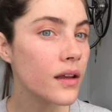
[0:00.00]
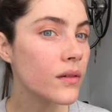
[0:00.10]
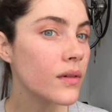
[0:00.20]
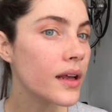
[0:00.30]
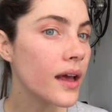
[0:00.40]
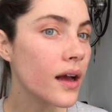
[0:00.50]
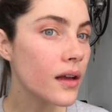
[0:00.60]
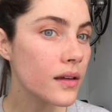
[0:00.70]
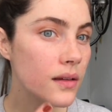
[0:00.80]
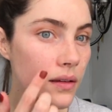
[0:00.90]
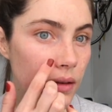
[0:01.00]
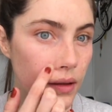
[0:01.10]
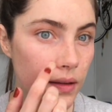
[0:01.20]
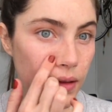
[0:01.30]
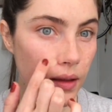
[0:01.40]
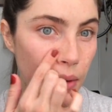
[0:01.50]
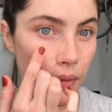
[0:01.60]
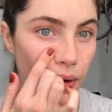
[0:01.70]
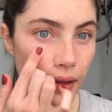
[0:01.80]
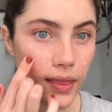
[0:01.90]
And what else? Let's see,
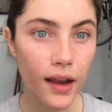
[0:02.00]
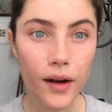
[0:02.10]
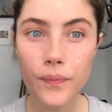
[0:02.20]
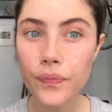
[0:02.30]
maybe right there.